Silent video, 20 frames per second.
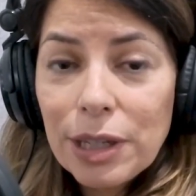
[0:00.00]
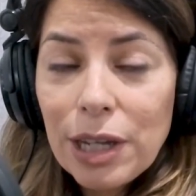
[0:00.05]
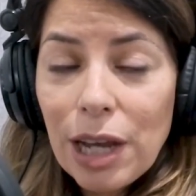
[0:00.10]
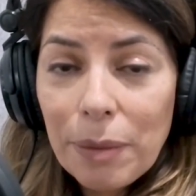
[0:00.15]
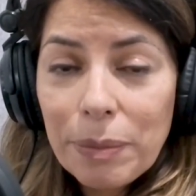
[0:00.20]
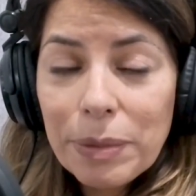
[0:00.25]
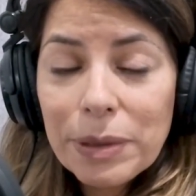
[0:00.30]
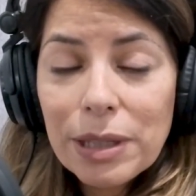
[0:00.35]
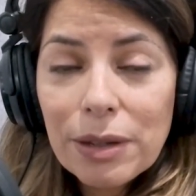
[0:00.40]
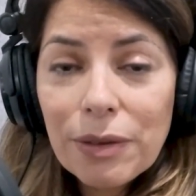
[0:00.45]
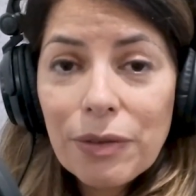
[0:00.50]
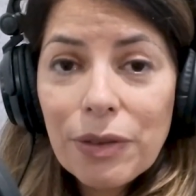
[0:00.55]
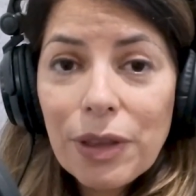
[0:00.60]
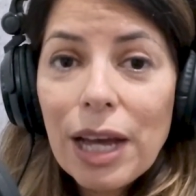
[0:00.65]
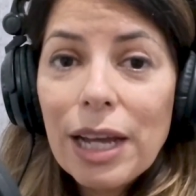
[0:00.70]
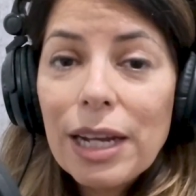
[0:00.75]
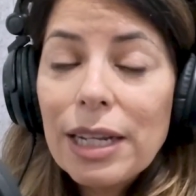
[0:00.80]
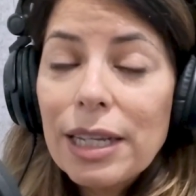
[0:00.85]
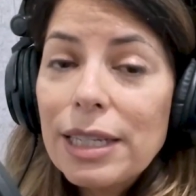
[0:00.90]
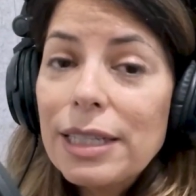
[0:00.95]
opposite of
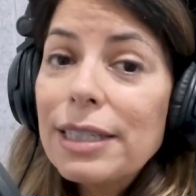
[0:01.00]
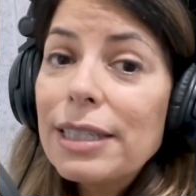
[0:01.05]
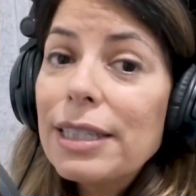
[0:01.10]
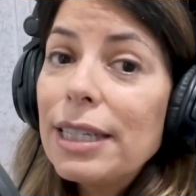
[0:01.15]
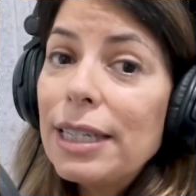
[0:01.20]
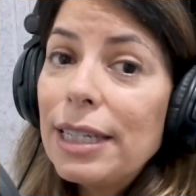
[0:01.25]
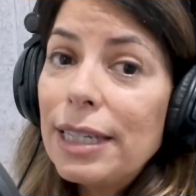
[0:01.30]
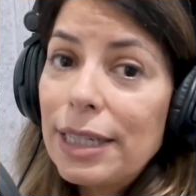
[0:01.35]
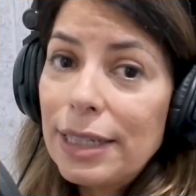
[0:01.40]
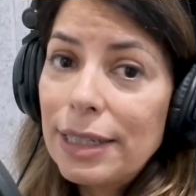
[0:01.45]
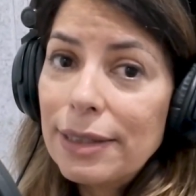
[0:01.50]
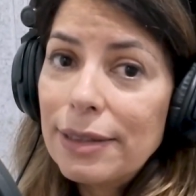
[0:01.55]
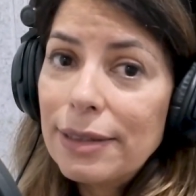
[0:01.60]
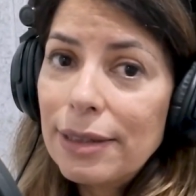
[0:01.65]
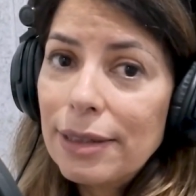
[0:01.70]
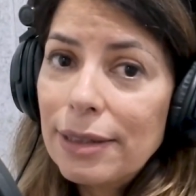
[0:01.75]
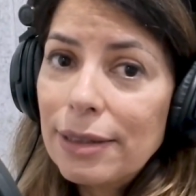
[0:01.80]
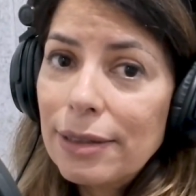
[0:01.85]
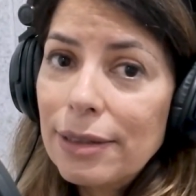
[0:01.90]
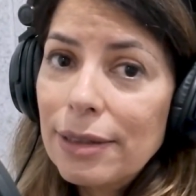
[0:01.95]
that is
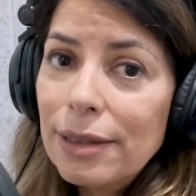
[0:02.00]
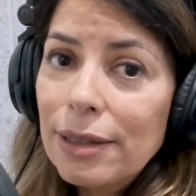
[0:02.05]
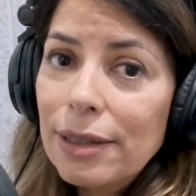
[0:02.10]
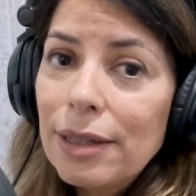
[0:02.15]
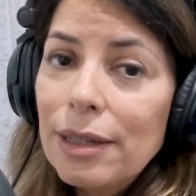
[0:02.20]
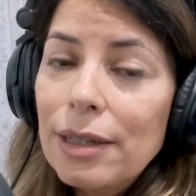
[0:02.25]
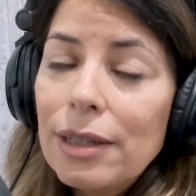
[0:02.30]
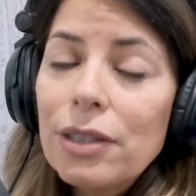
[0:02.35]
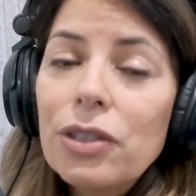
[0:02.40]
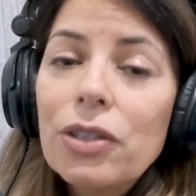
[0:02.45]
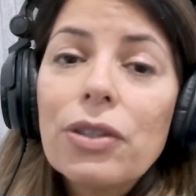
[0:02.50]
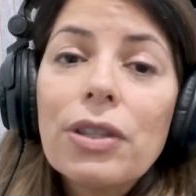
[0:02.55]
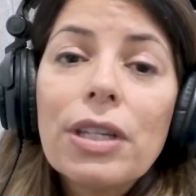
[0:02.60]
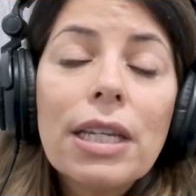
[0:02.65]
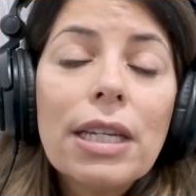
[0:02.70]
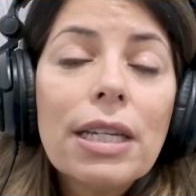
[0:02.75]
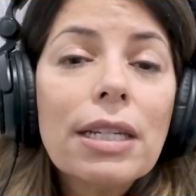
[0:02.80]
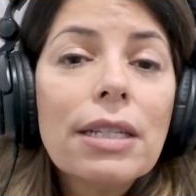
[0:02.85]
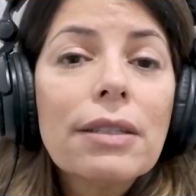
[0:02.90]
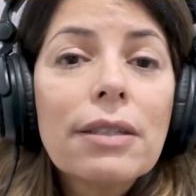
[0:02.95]
innocent. So the
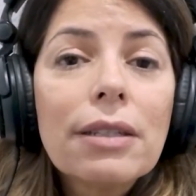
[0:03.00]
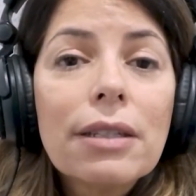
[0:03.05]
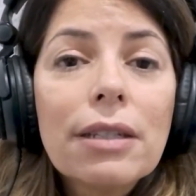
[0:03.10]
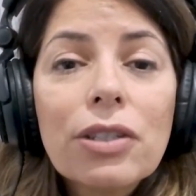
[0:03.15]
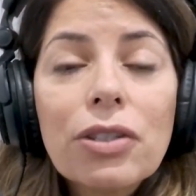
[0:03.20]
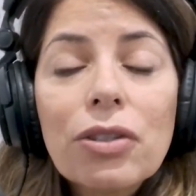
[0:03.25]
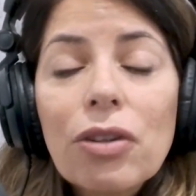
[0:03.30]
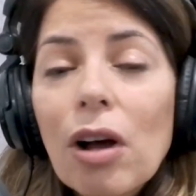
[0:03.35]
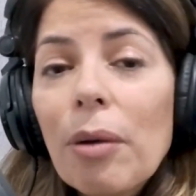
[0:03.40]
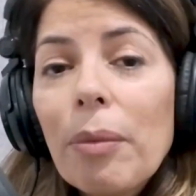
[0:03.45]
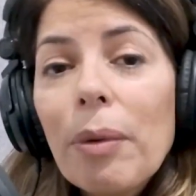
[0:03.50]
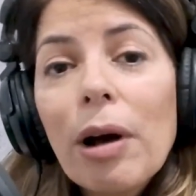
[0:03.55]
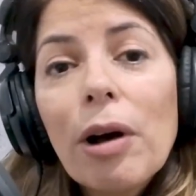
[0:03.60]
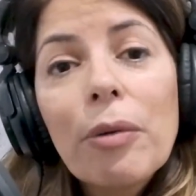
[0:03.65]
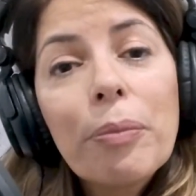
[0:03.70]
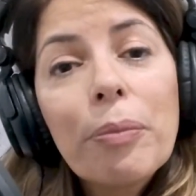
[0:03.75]
innocent is all about